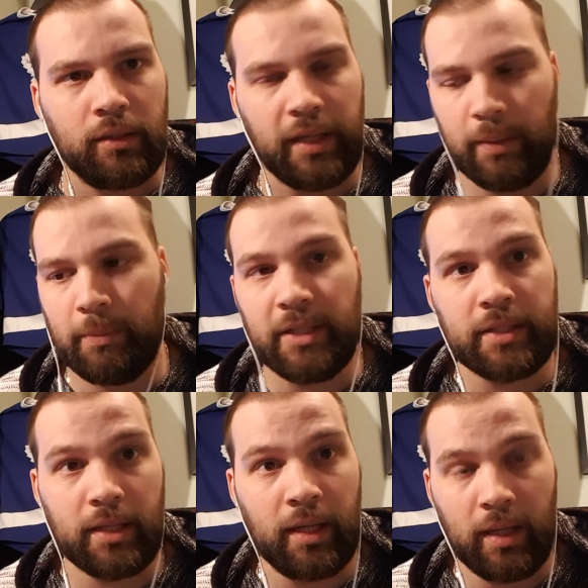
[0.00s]
It
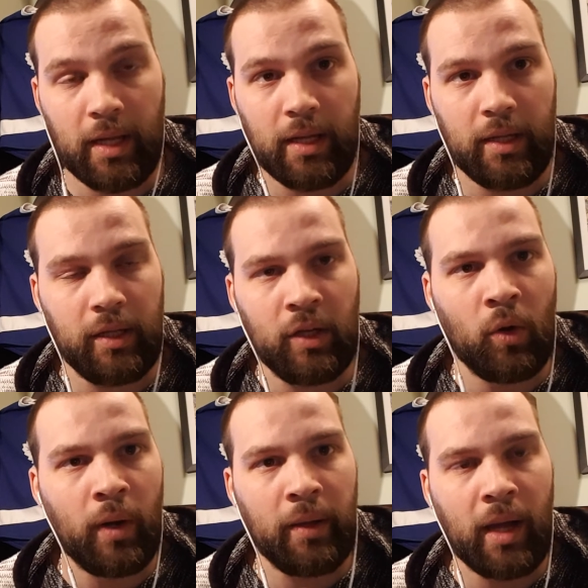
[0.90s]
means,
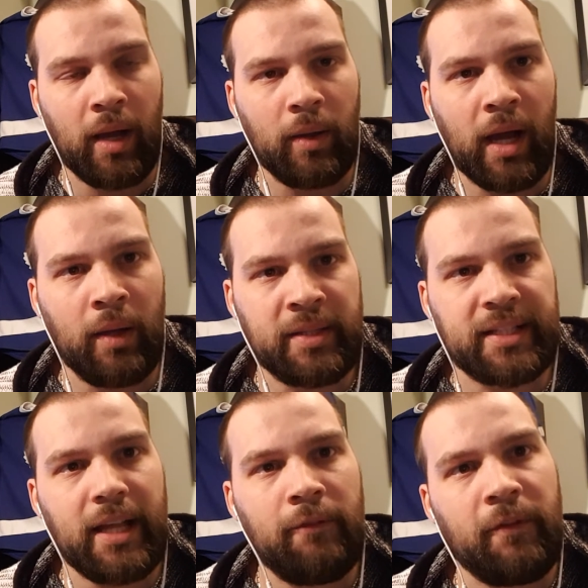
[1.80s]
I
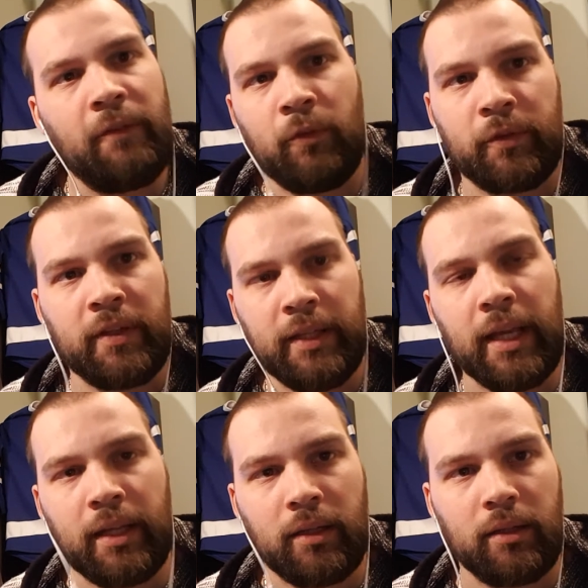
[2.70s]
stay faithful to the
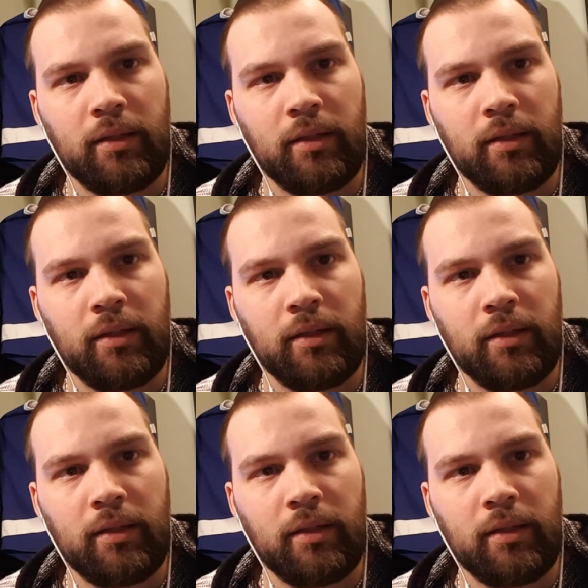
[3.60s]
end.